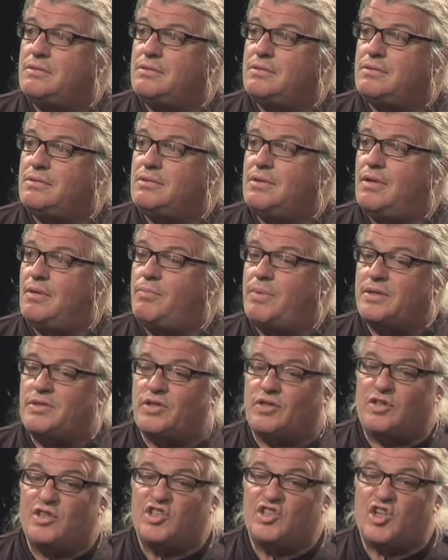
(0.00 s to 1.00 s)
Mm-hmm. You know,
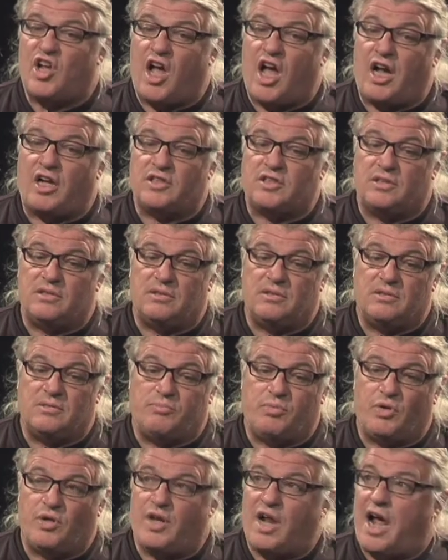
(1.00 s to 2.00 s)
basically socks, and you
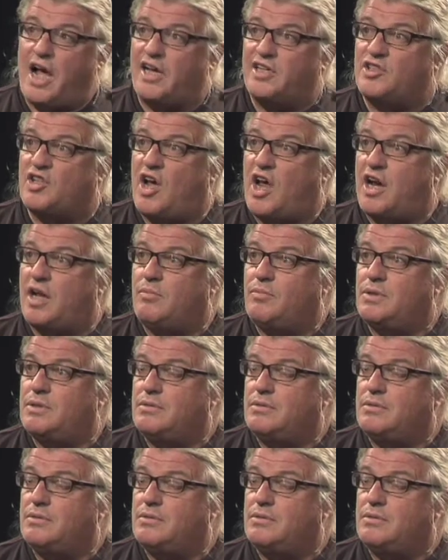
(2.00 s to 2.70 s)
put eyes on them,